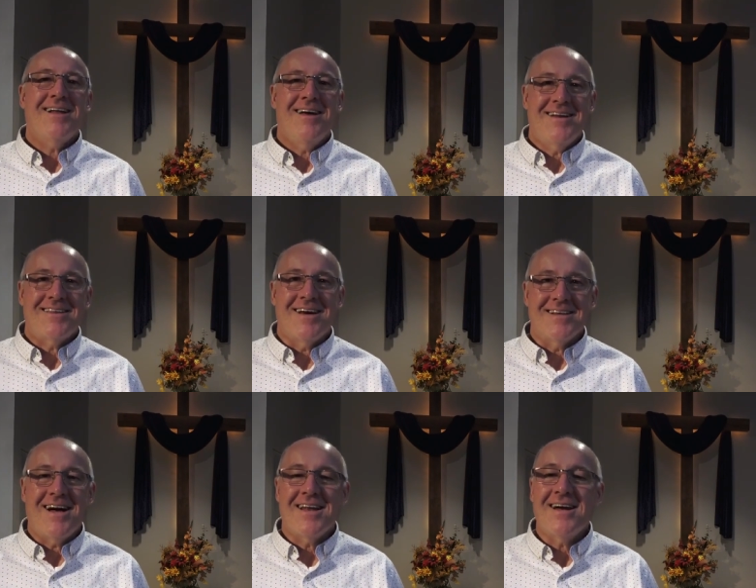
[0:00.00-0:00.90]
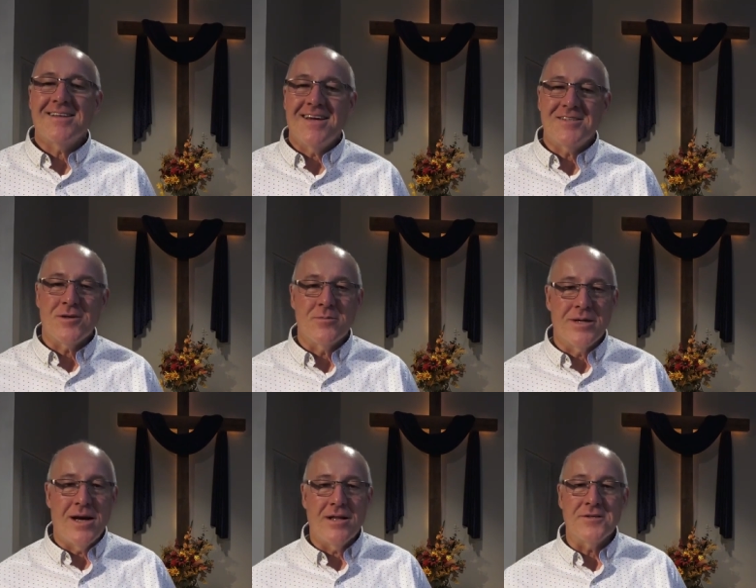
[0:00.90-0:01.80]
I like that. I like that
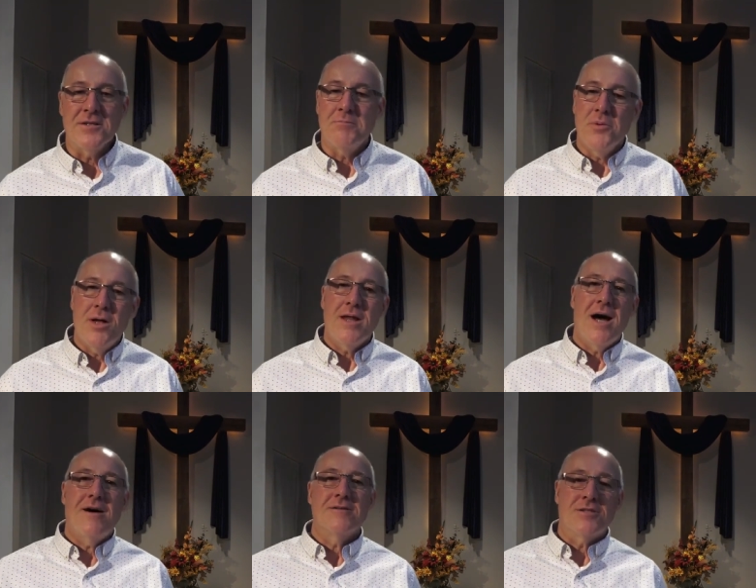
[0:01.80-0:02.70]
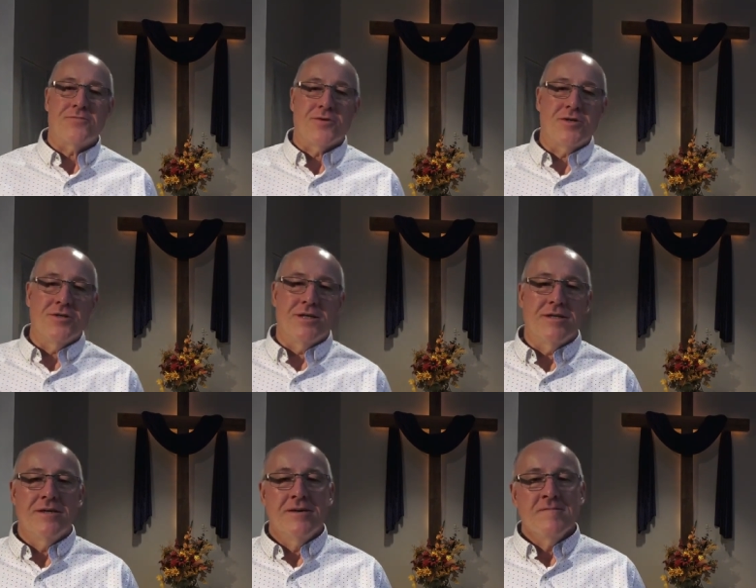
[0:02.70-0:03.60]
terminology. Bloodhounds for
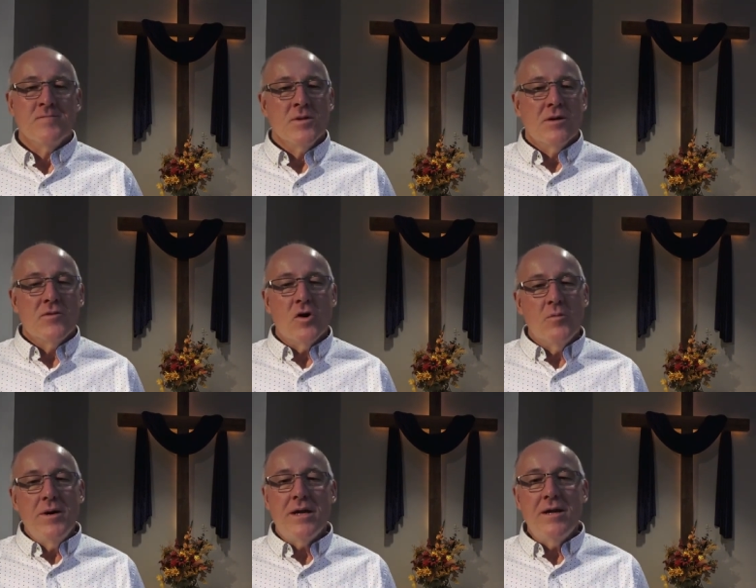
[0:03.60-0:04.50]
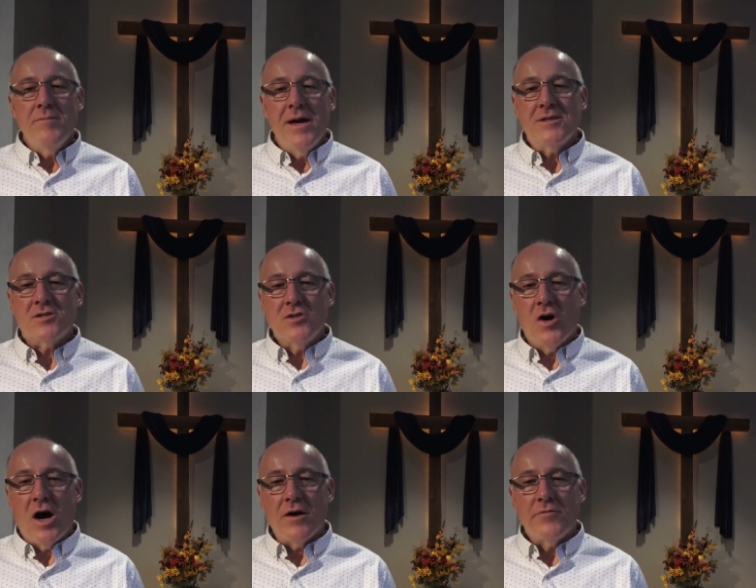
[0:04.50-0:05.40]
good. Though many may
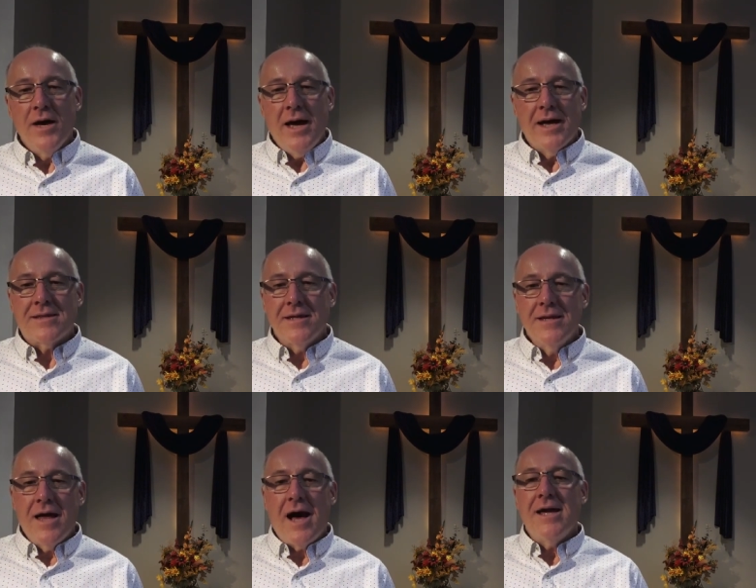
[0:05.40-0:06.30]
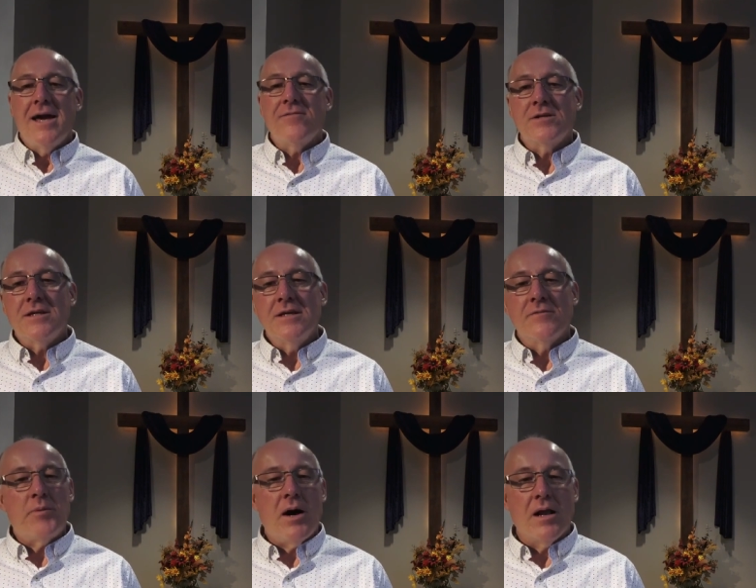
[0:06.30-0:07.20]
scoff at the naivety
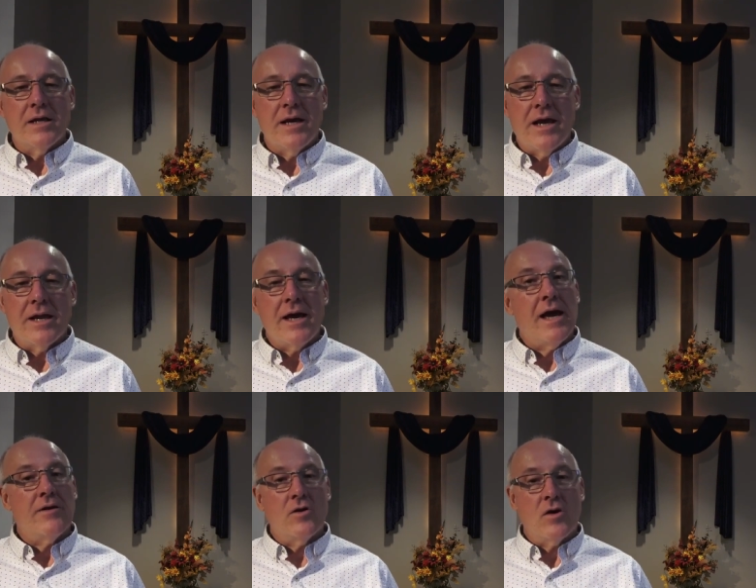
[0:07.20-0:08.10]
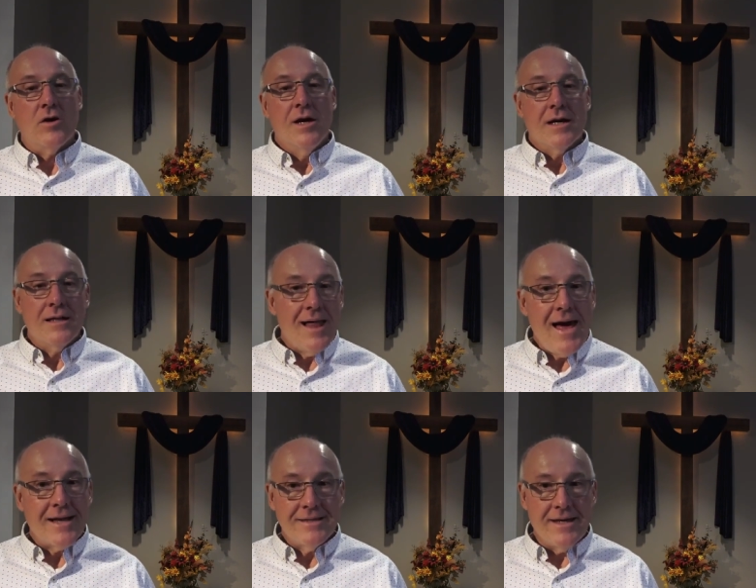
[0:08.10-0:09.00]
of Pollyanna and her
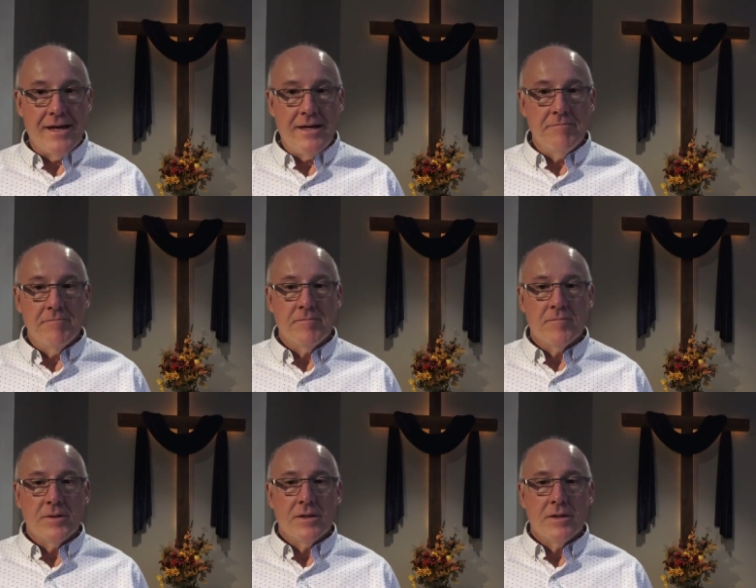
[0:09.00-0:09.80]
glad game,